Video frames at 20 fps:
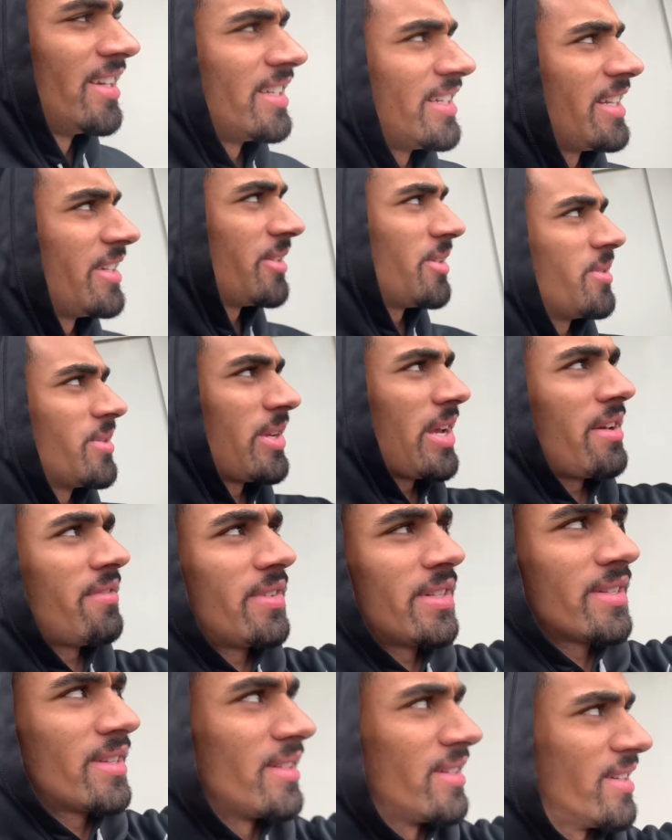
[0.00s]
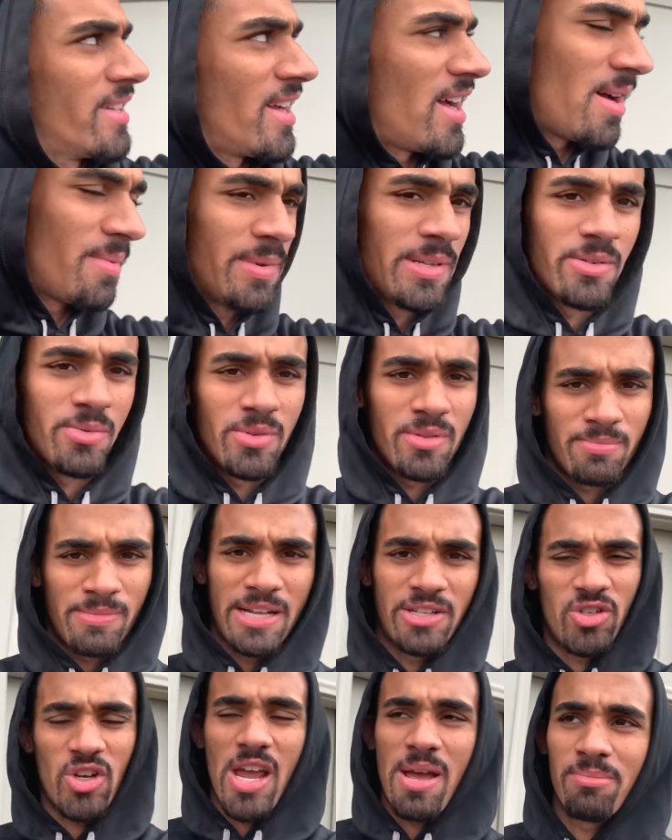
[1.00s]
And I know David's gonna comment with
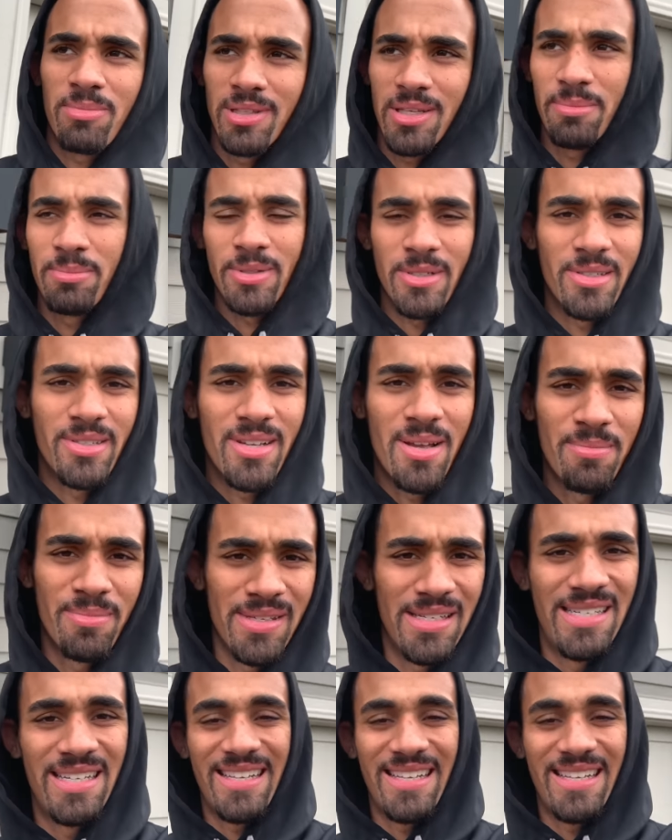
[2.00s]
my chapped lips or something